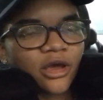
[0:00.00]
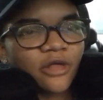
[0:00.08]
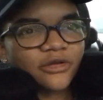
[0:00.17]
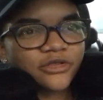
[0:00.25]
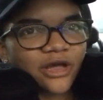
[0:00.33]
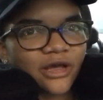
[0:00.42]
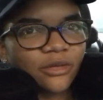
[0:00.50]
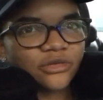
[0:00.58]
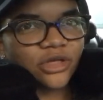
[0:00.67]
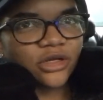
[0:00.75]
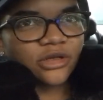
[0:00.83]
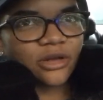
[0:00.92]
and there's, I
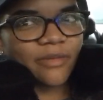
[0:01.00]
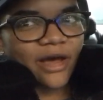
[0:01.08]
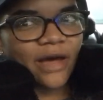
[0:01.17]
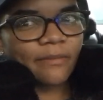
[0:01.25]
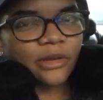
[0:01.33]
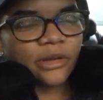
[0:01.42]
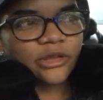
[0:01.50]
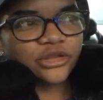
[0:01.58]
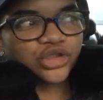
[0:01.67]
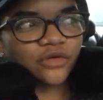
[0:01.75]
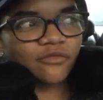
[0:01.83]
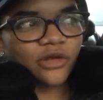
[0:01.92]
looked on the map, and
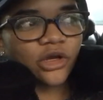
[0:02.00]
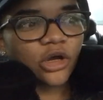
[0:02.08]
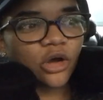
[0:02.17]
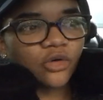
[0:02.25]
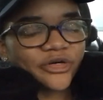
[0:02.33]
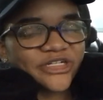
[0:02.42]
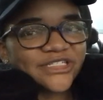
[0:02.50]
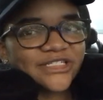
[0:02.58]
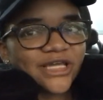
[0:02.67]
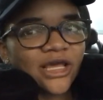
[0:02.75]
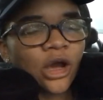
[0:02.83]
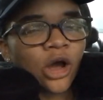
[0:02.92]
there's Chick-fil-A in Concourse
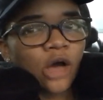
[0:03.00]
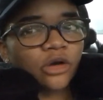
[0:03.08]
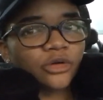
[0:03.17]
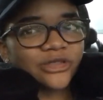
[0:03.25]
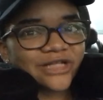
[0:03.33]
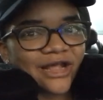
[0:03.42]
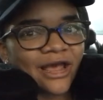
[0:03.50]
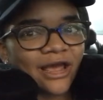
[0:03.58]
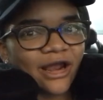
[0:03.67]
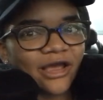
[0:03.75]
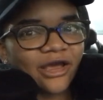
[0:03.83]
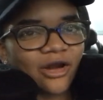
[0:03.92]
C and Concourse
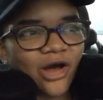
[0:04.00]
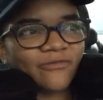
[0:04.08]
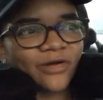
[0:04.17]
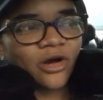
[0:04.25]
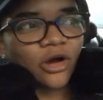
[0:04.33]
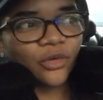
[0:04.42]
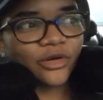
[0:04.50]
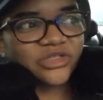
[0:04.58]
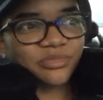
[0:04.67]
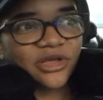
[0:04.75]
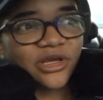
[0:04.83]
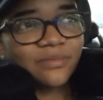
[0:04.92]
A, and I get off at
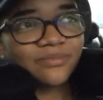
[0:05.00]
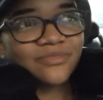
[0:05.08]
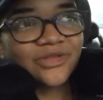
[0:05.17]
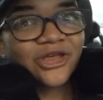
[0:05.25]
Concourse B.